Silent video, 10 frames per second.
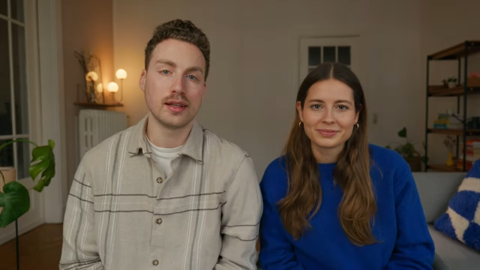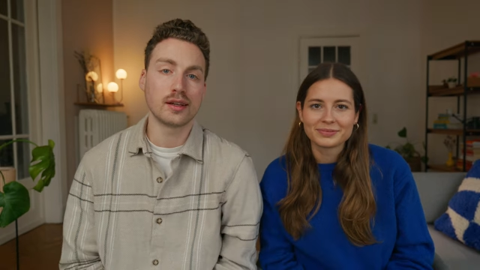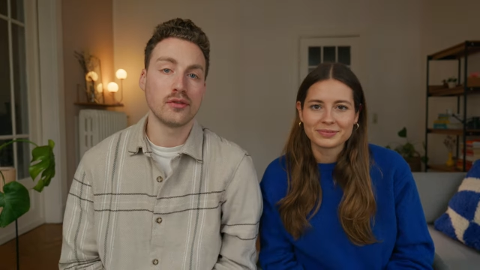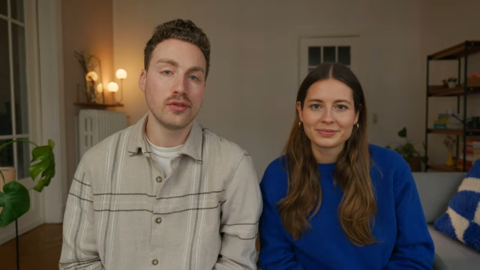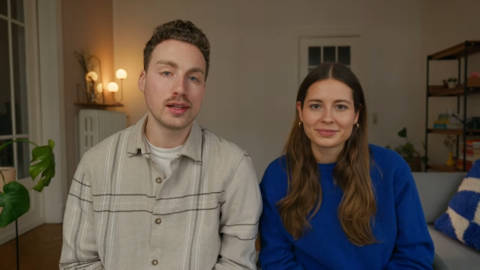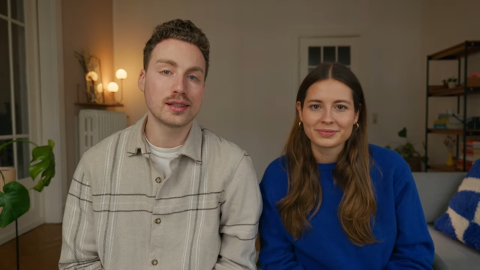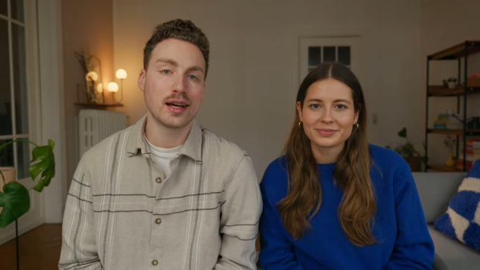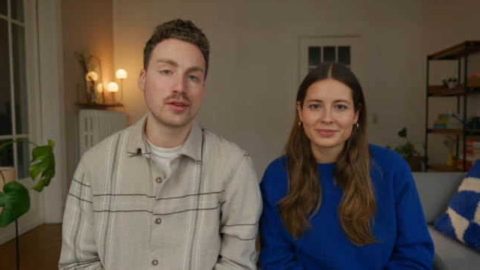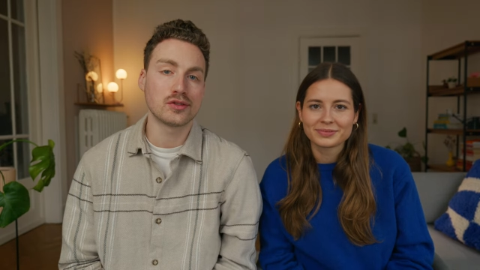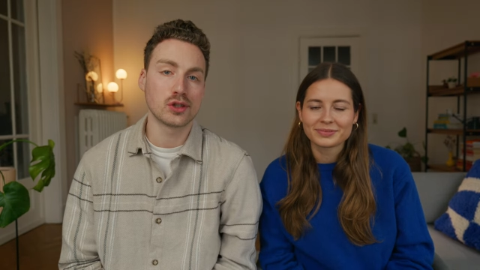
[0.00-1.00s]
Speaker 1: It can feel
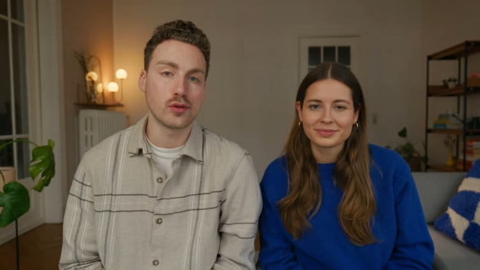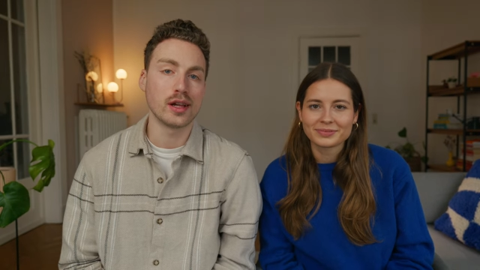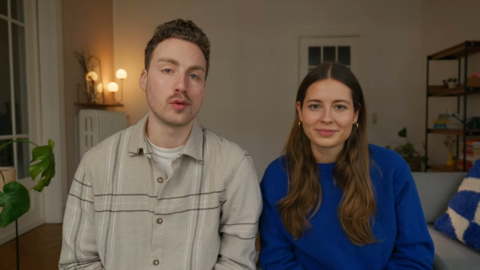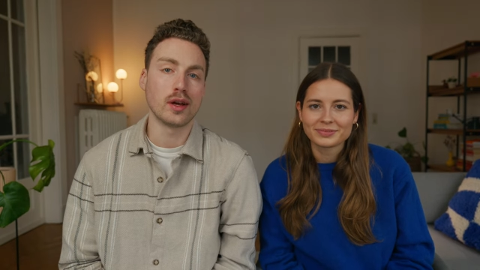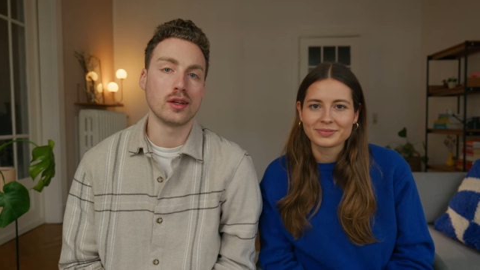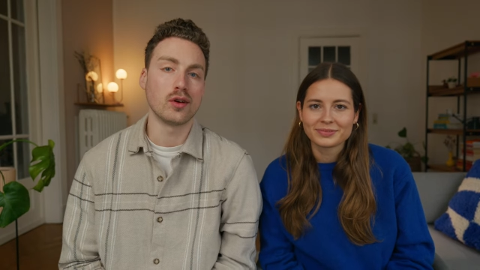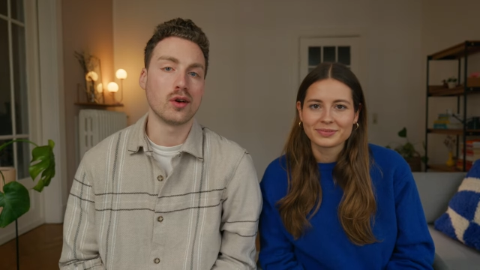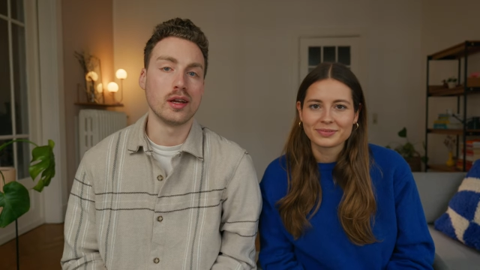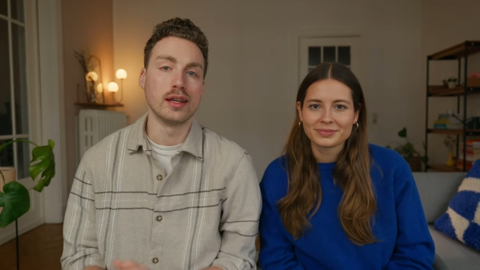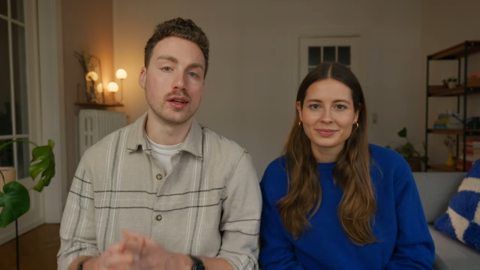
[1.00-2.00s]
kind of surreal when
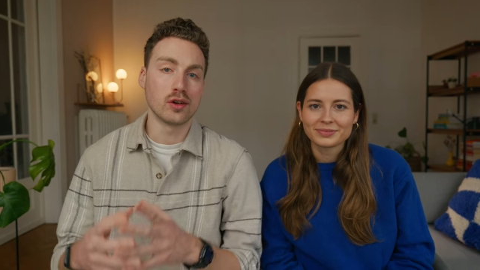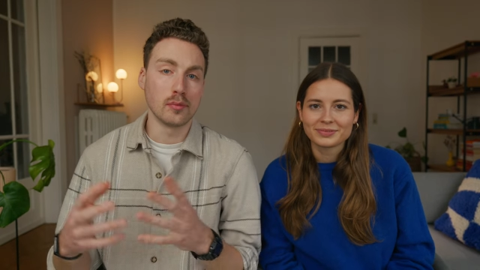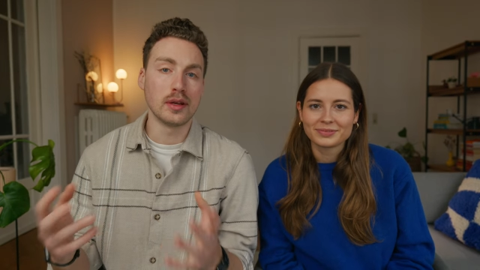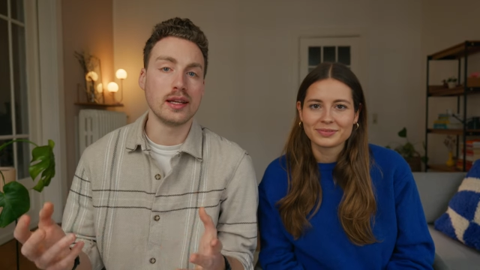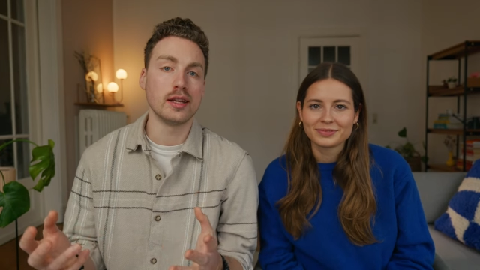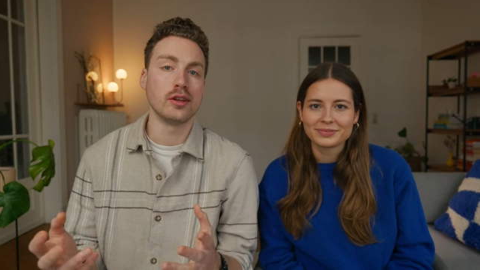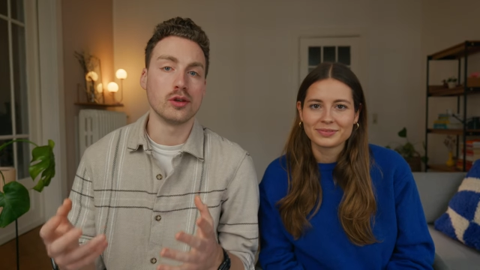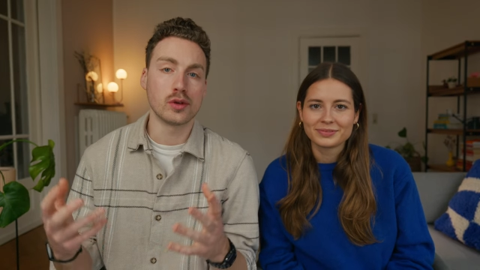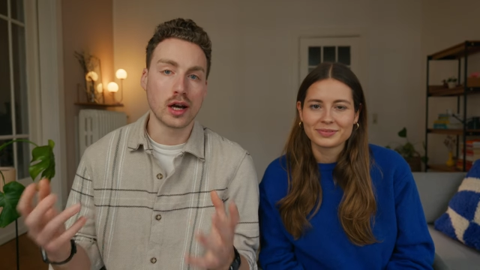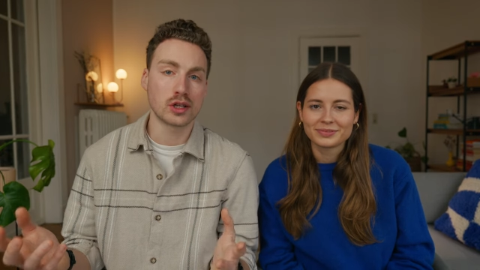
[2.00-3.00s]
you're in a completely
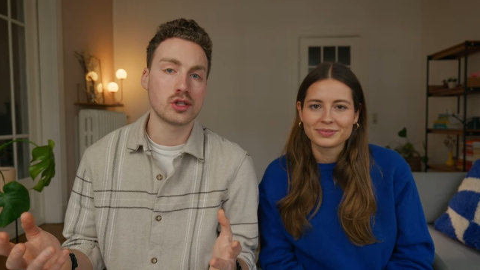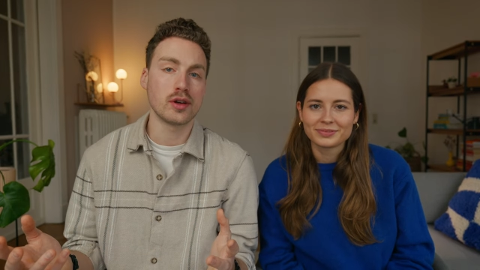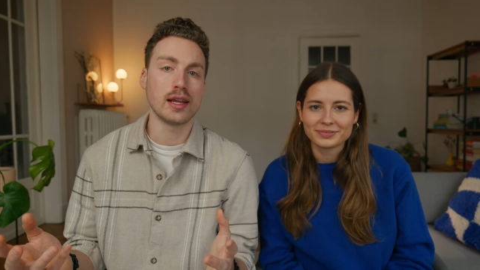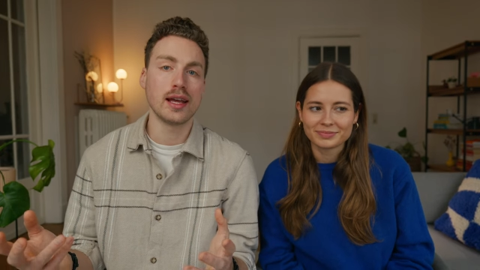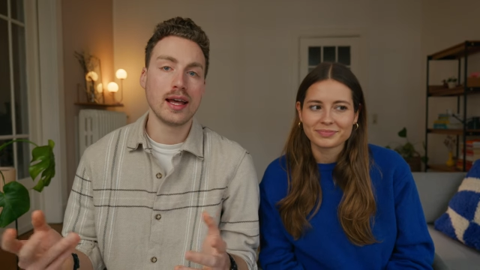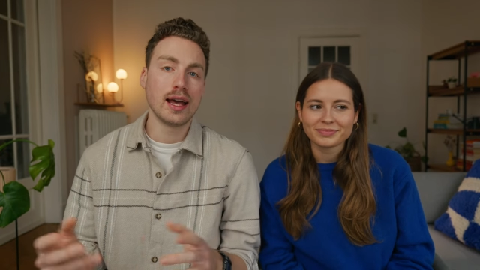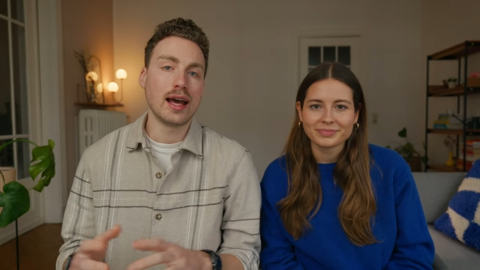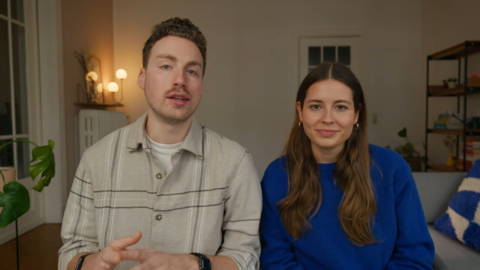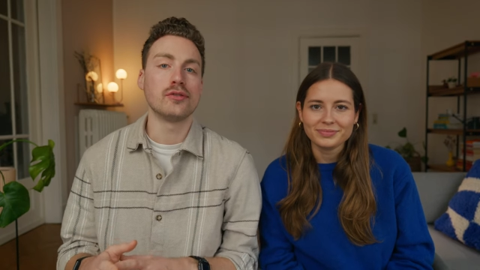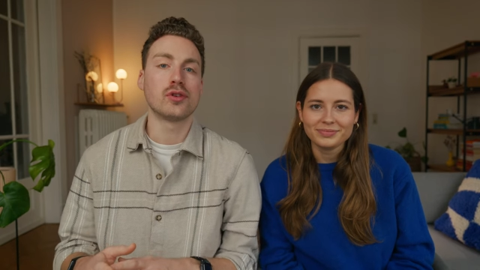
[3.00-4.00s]
new country
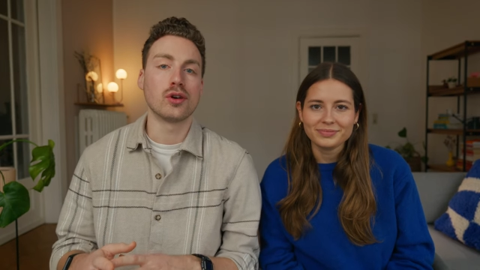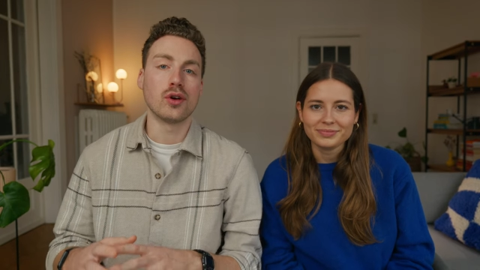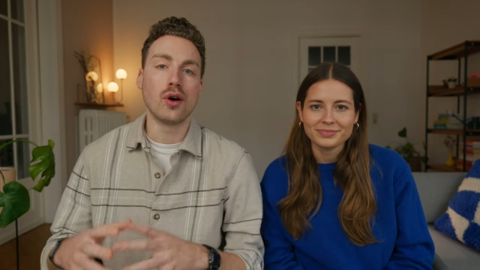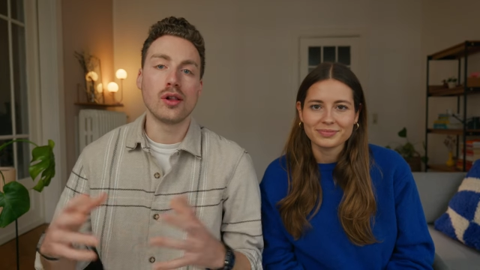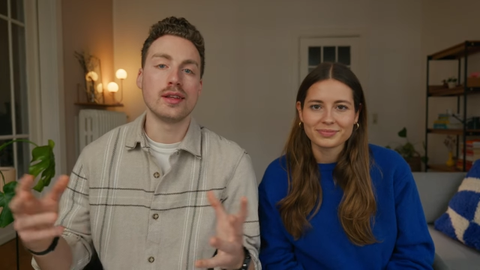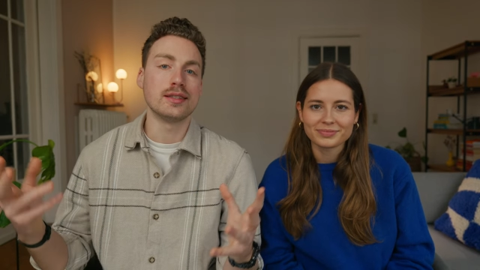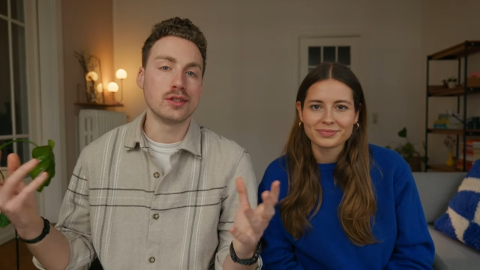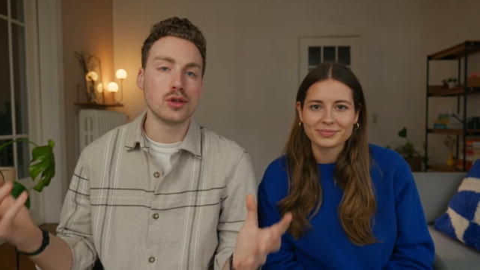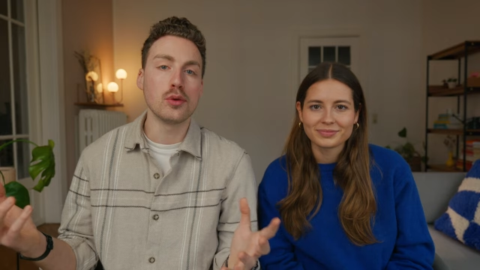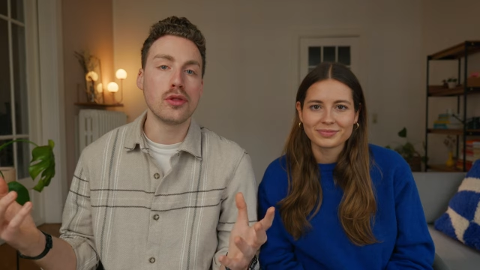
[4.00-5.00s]
and you've got all these
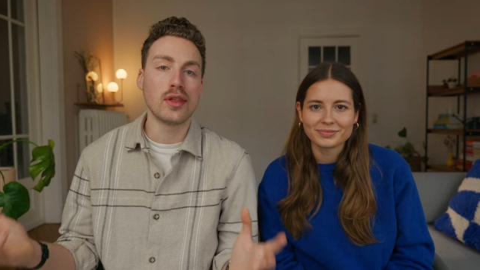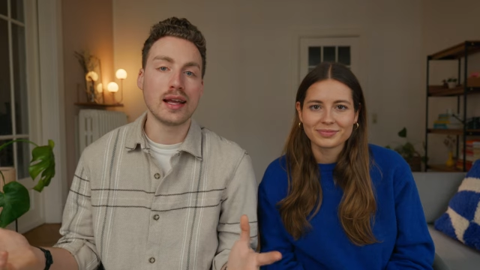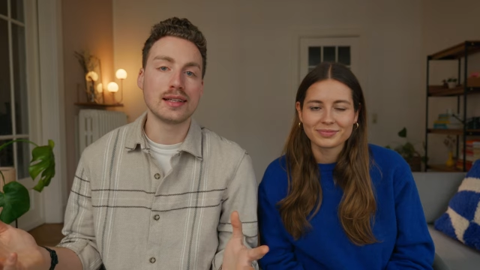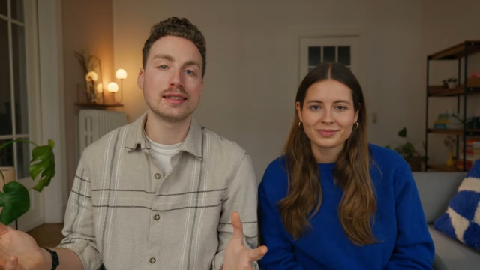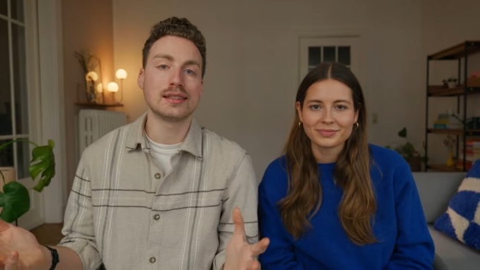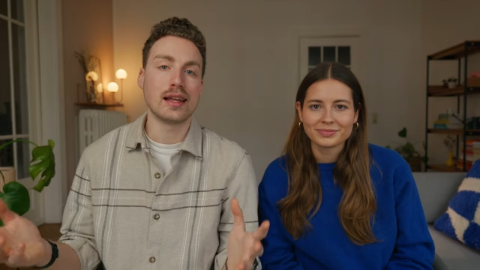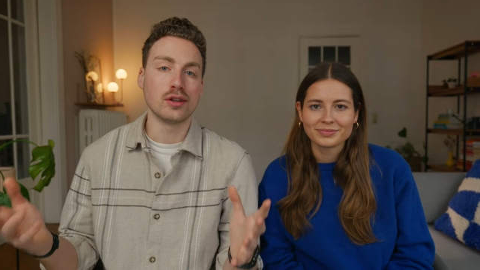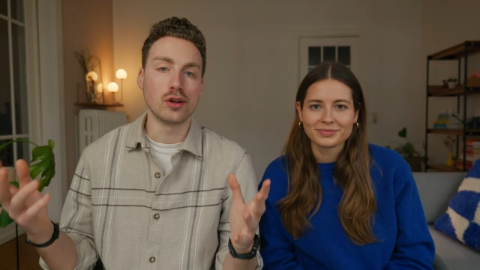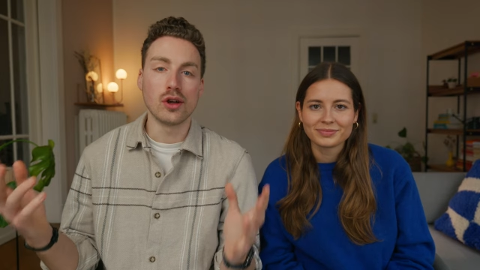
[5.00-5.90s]
new things that you're